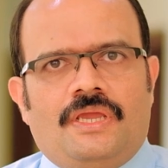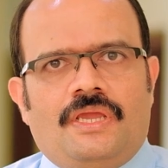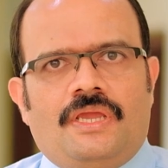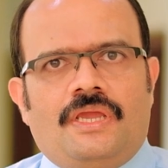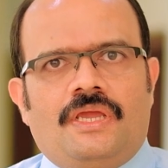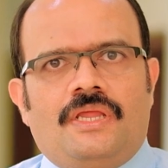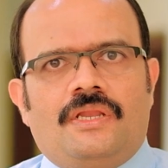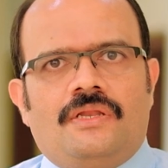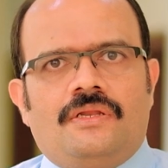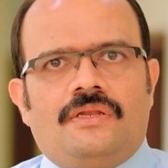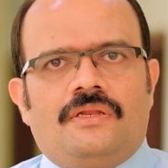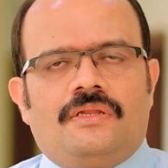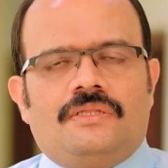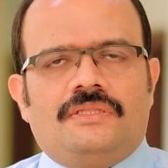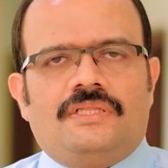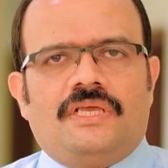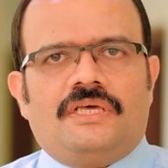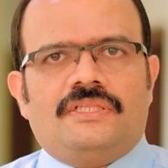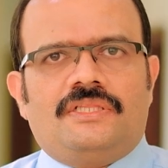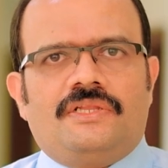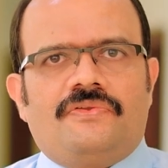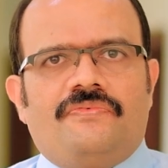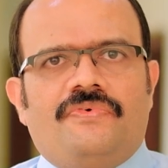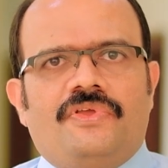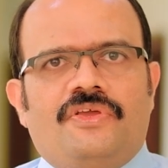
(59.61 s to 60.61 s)
And the
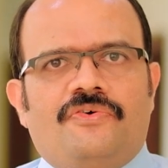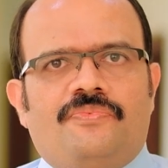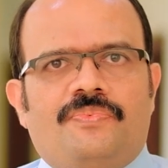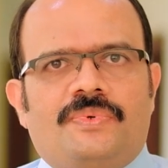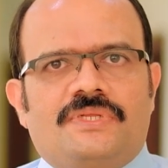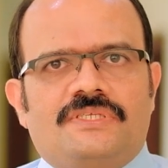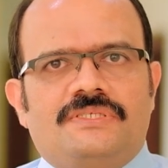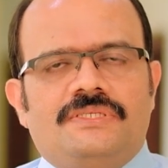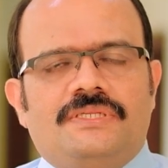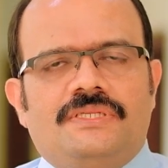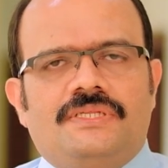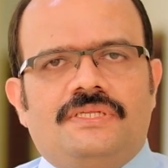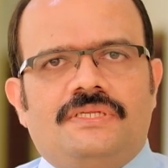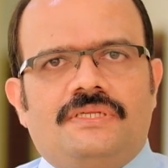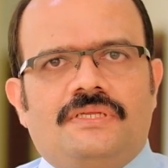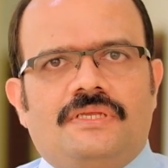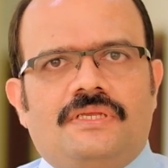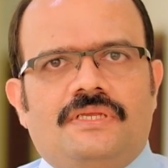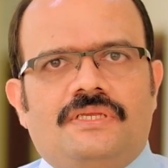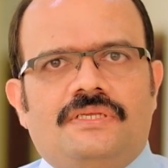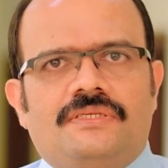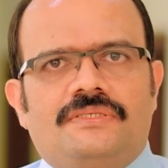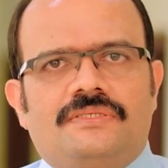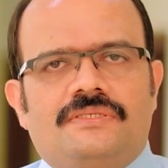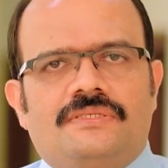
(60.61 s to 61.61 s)
other way of presenting
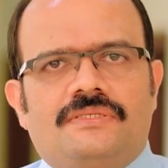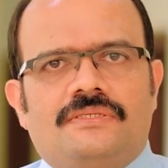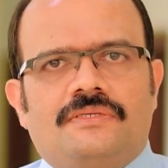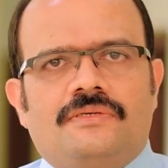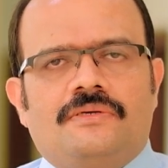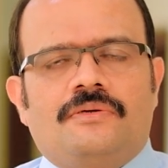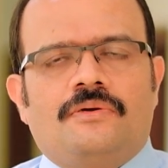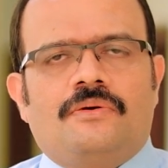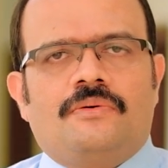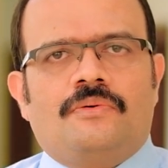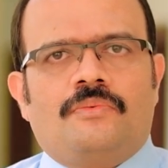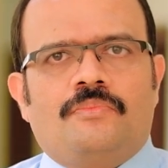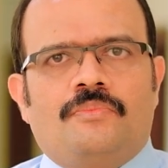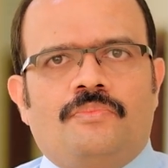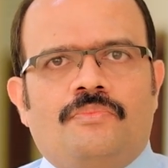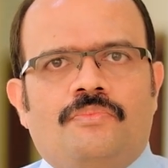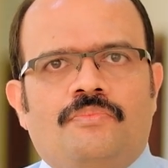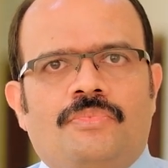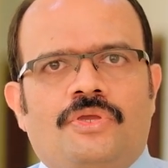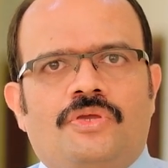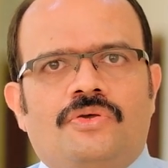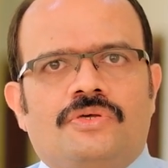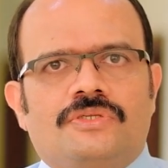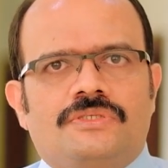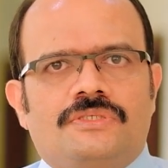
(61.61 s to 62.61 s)
is
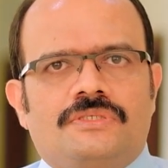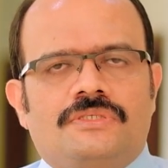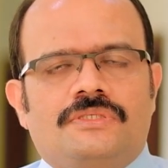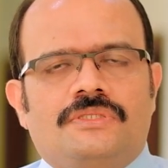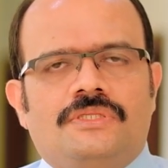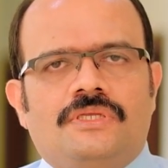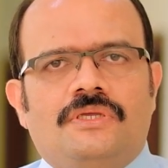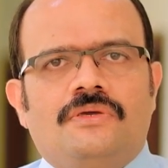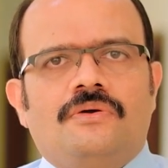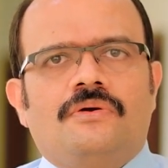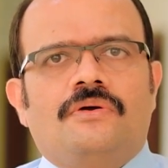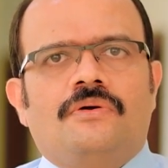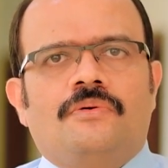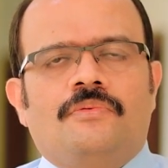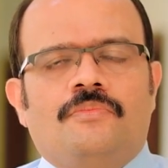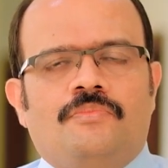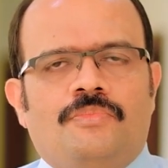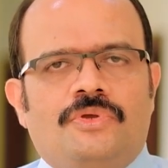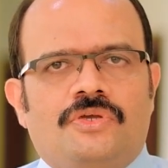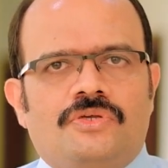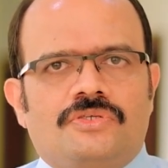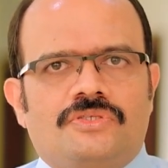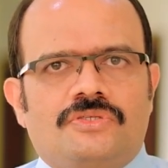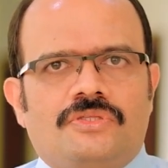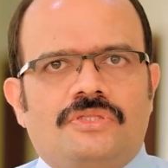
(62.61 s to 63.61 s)
because
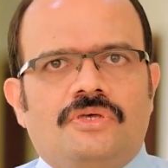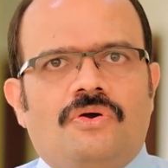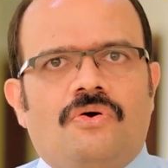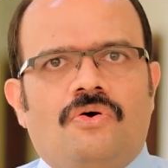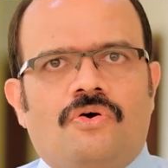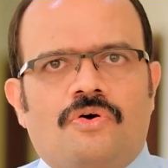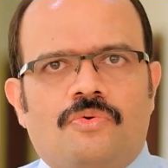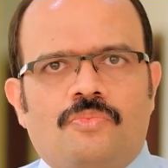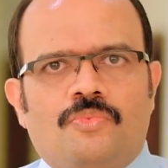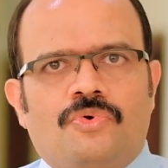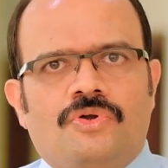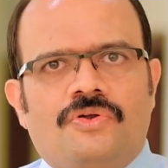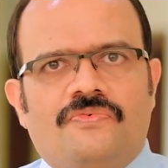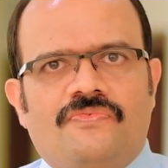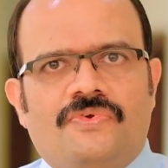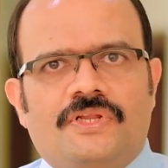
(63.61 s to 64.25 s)
of the hormone